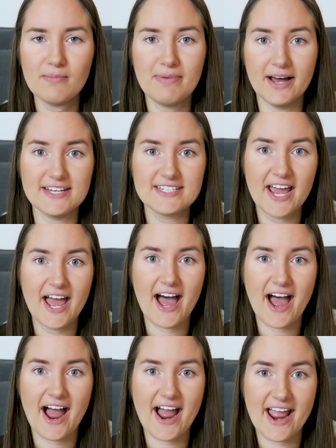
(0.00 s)
but
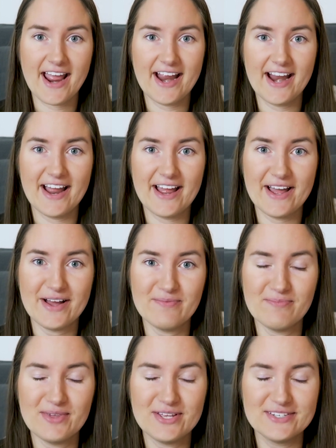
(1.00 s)
I
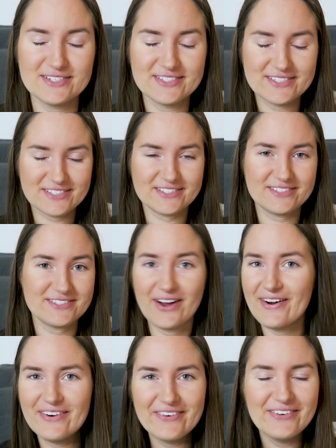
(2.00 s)
am
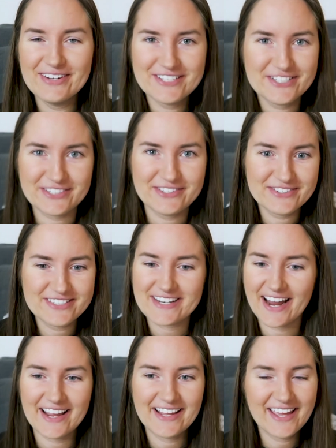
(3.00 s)
so juiced. I